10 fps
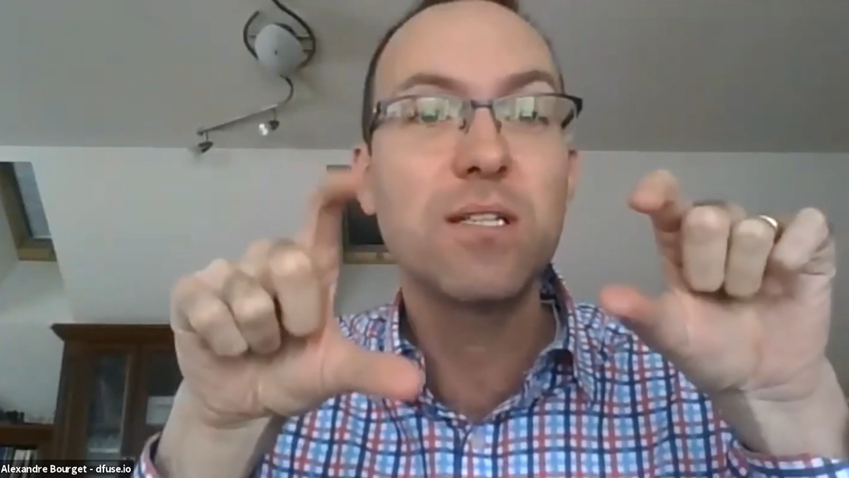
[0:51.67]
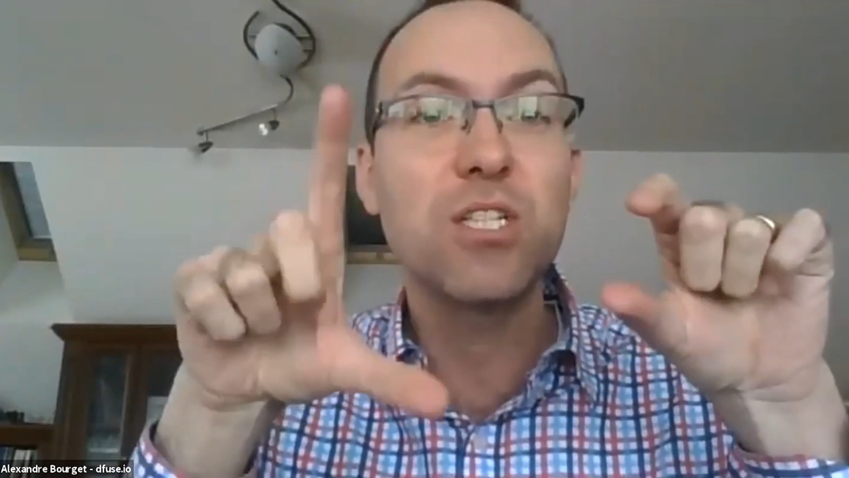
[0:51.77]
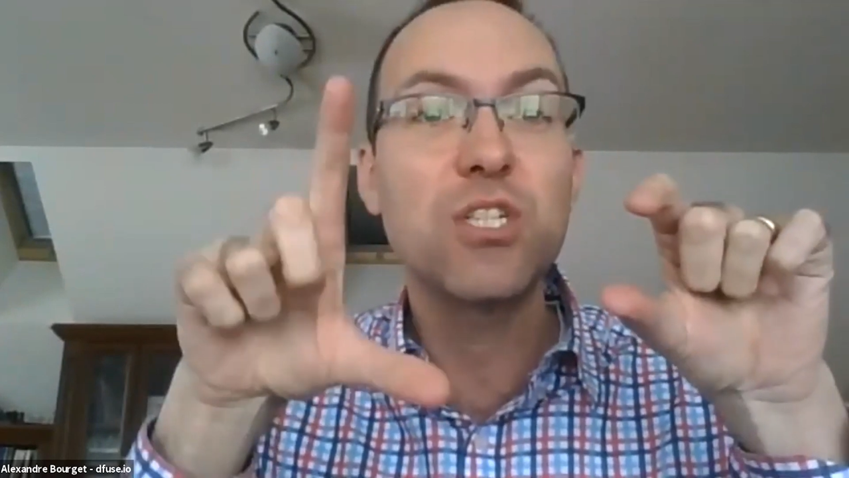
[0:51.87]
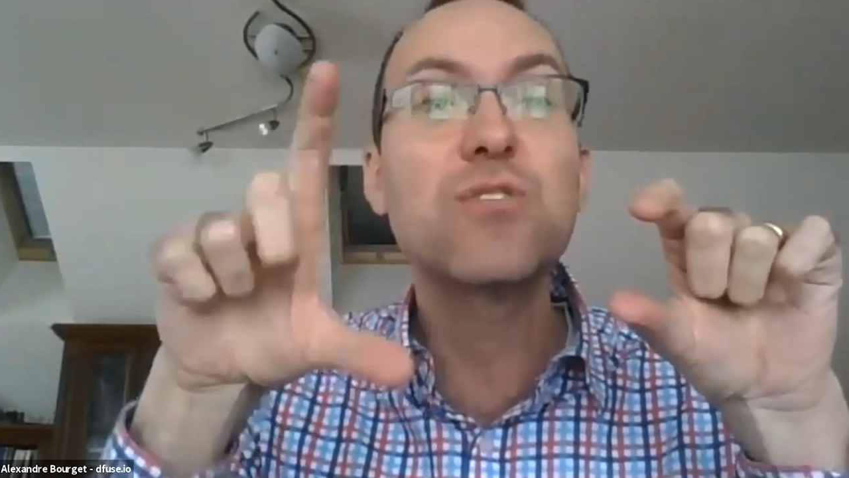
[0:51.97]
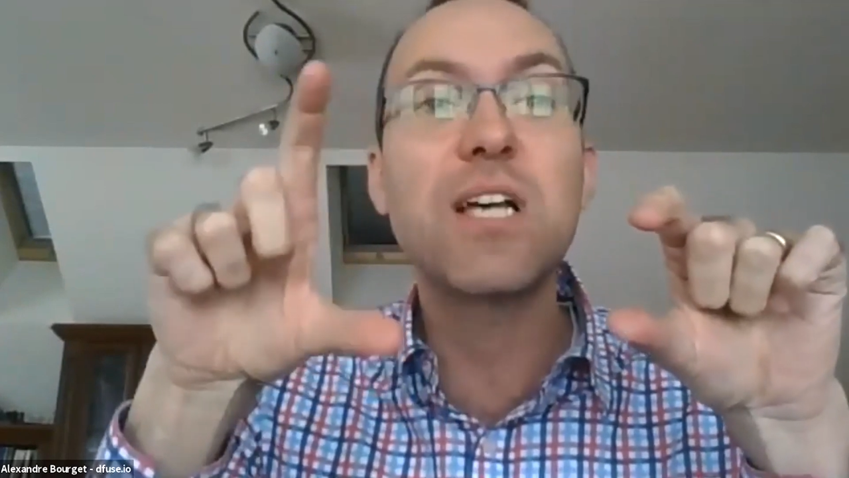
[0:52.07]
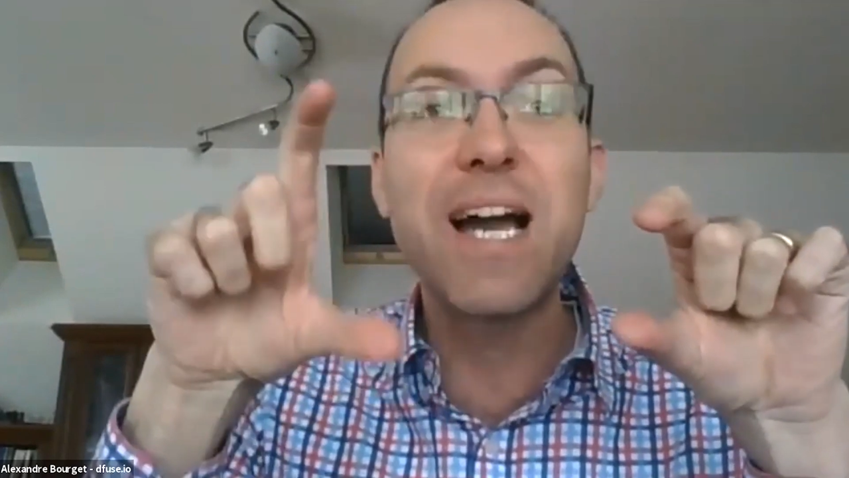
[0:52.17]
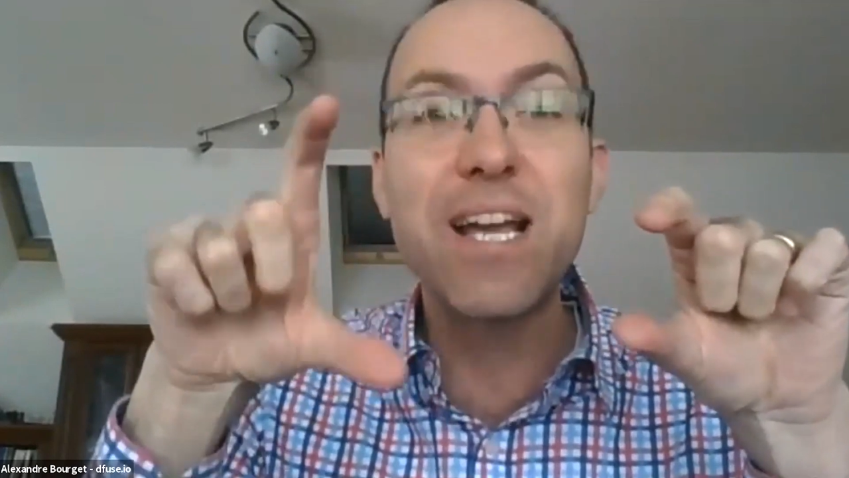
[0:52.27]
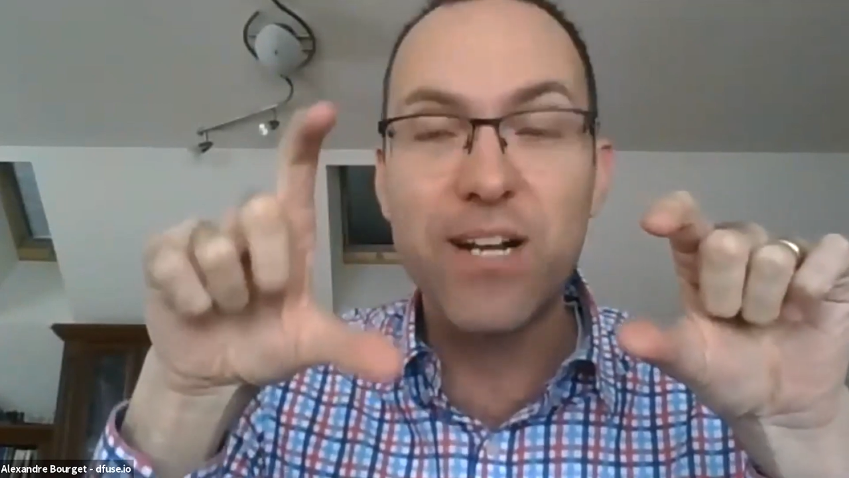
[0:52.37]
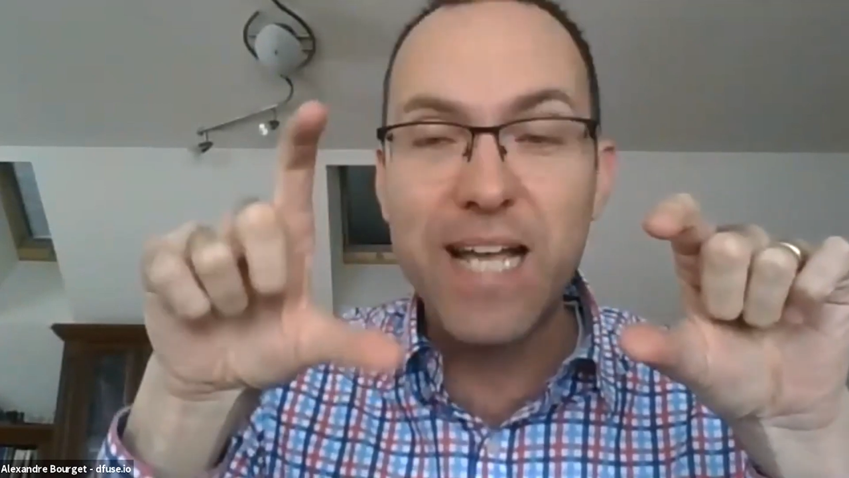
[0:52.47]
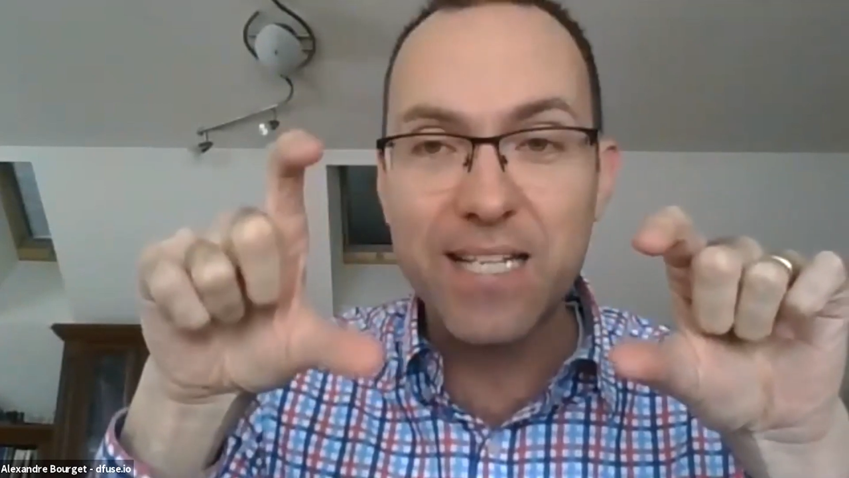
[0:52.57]
Going to choose a
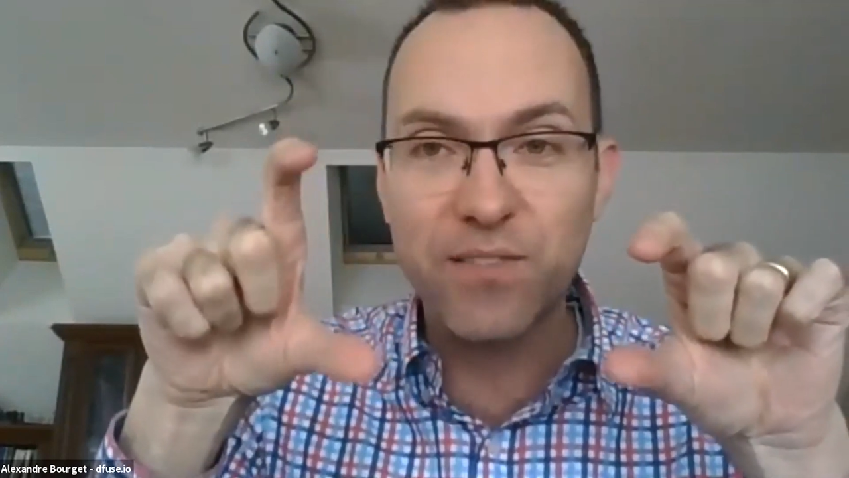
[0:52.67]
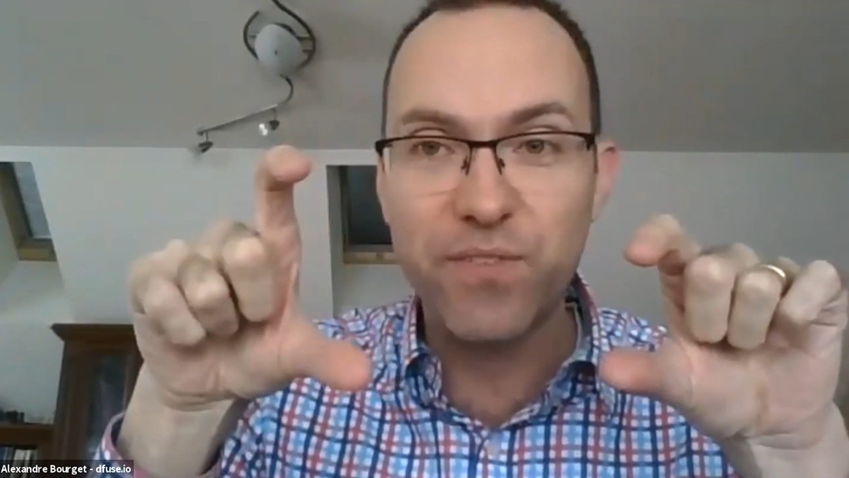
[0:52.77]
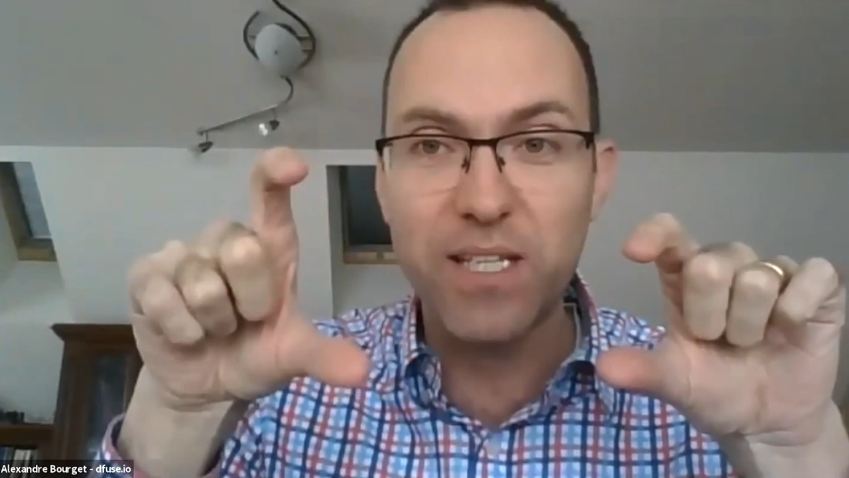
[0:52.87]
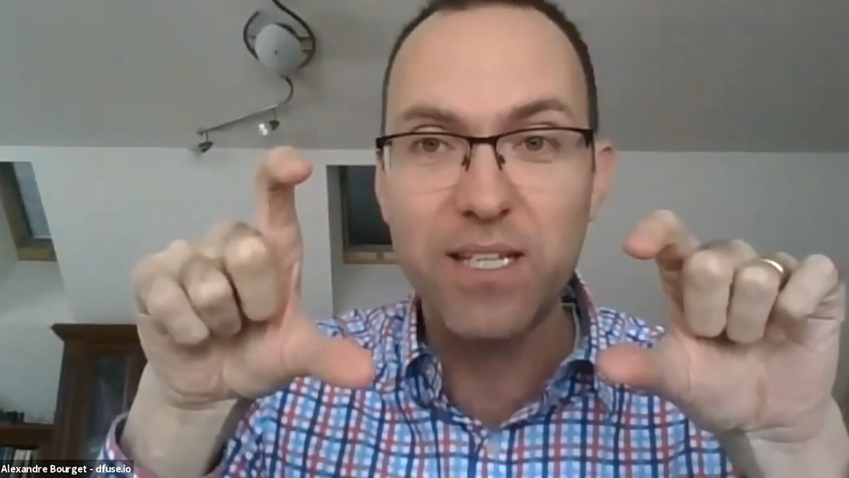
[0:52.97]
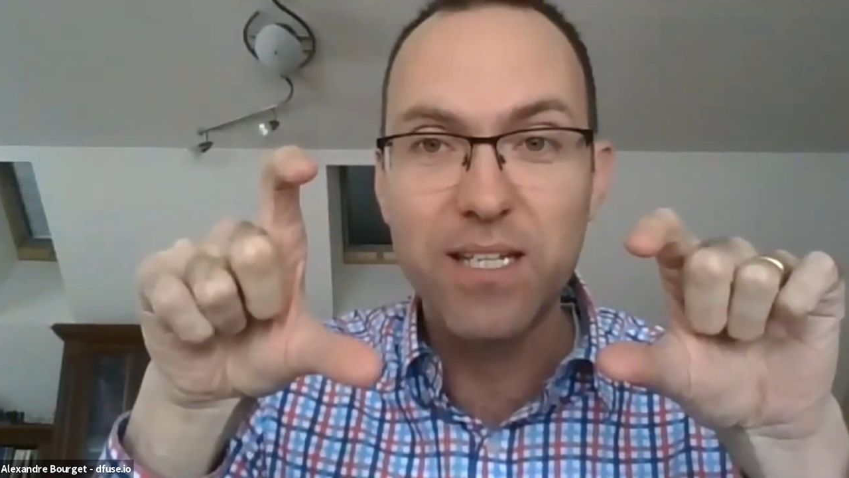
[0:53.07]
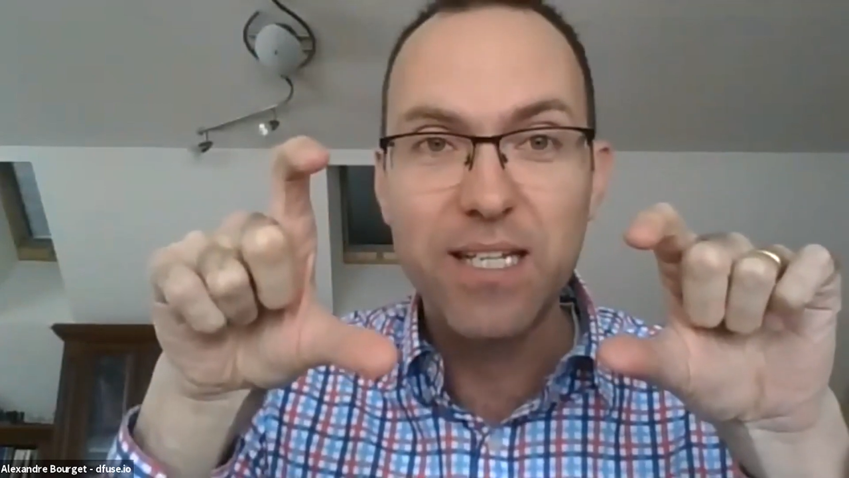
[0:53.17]
higher gas fee.